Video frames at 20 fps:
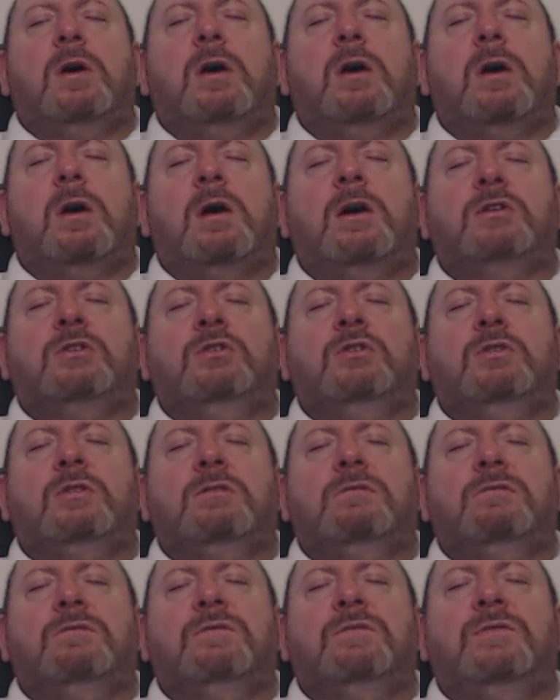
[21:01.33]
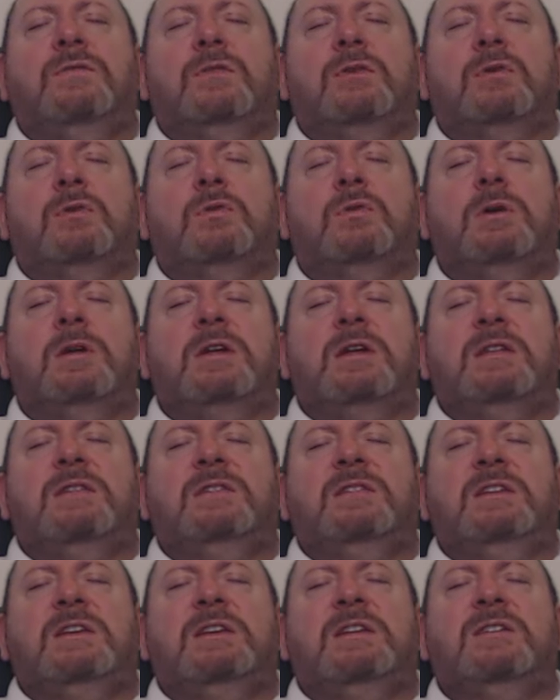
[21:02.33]
heart, you can feel
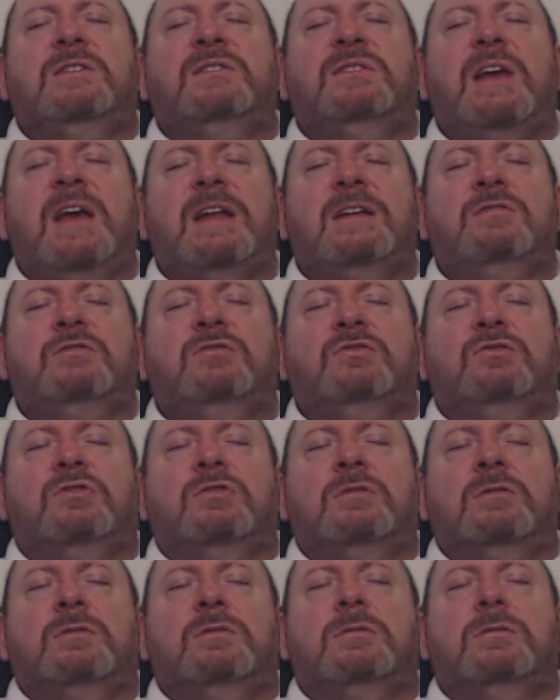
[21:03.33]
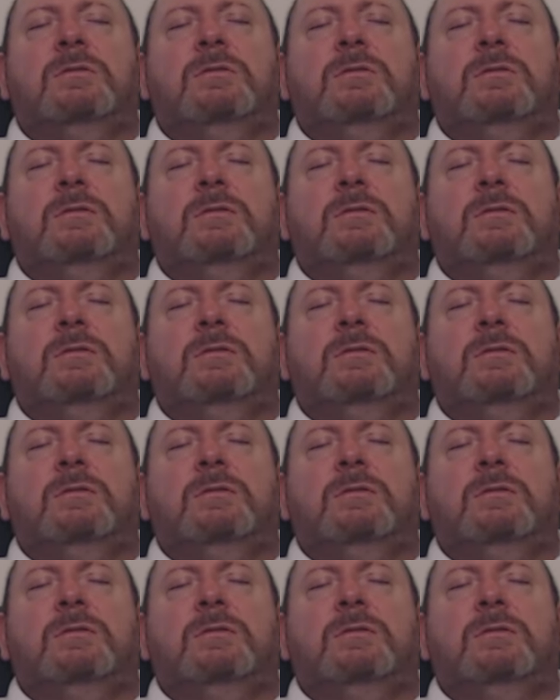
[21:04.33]
the intention